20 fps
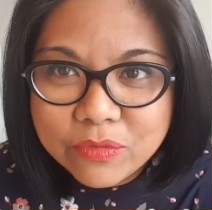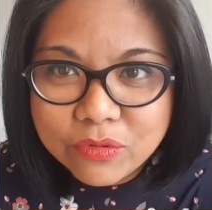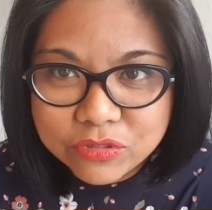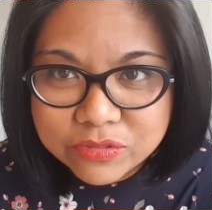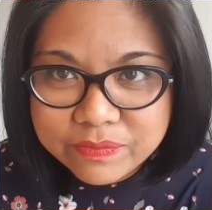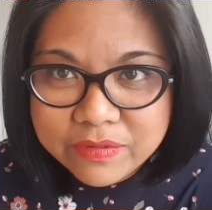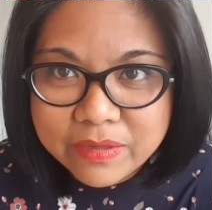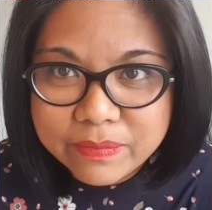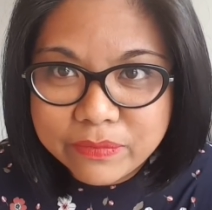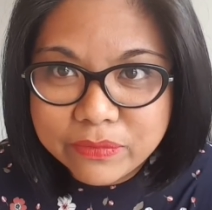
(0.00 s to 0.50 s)

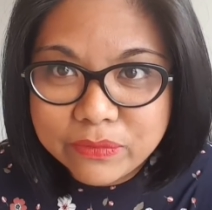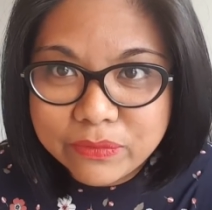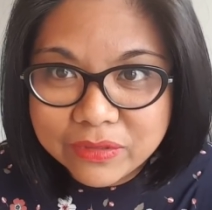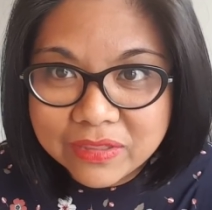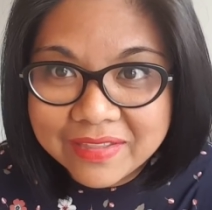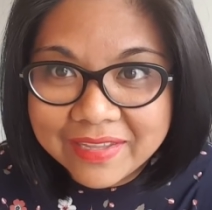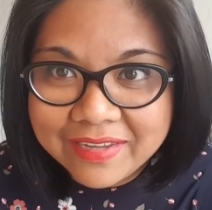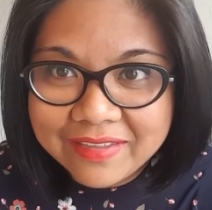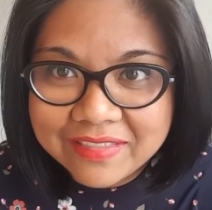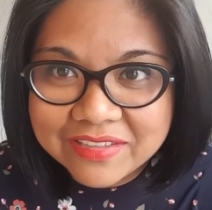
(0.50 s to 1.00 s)
Most people
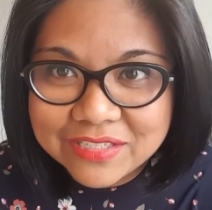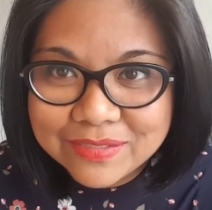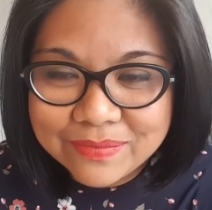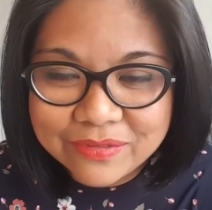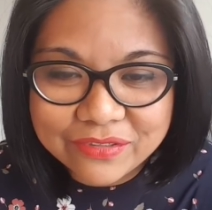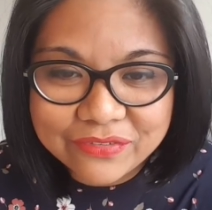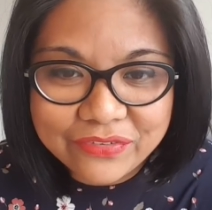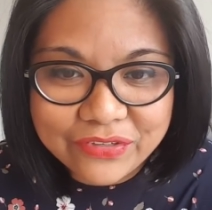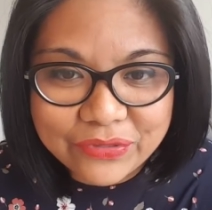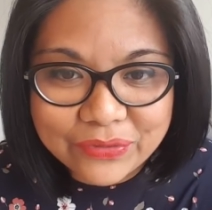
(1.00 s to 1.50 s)
would like this
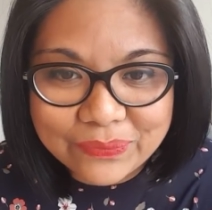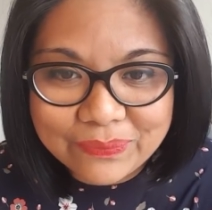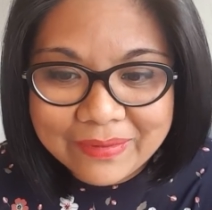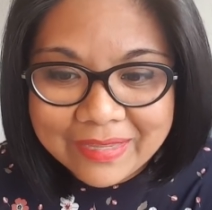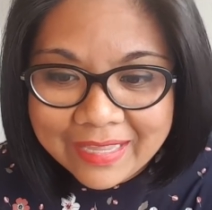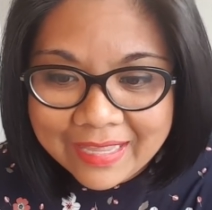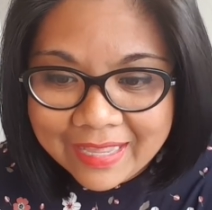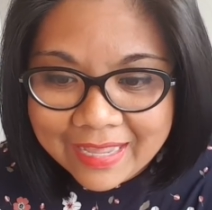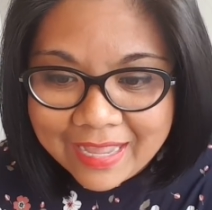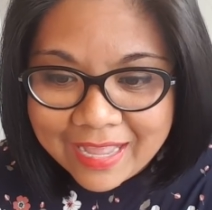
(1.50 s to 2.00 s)
perfume,
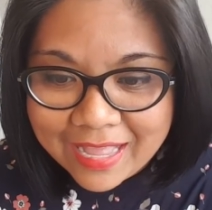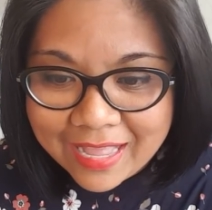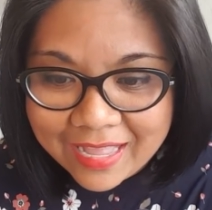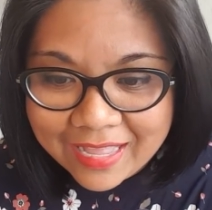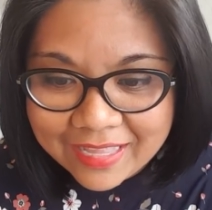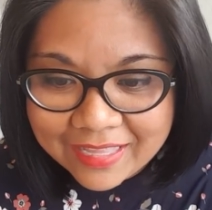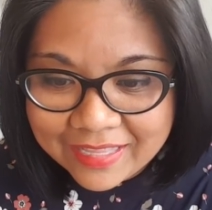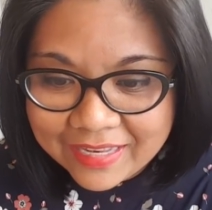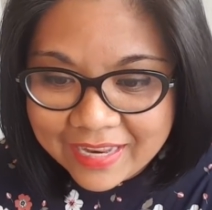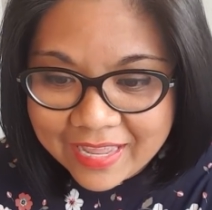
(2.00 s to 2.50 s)

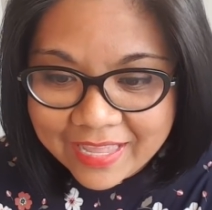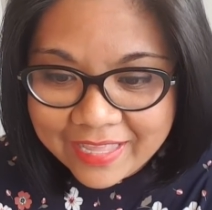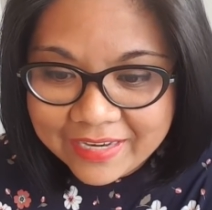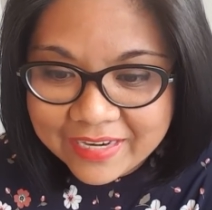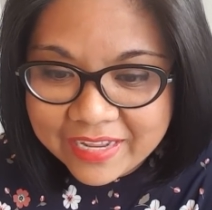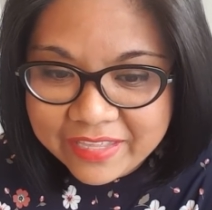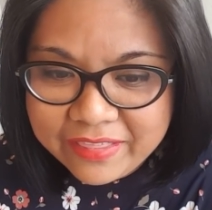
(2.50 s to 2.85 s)
and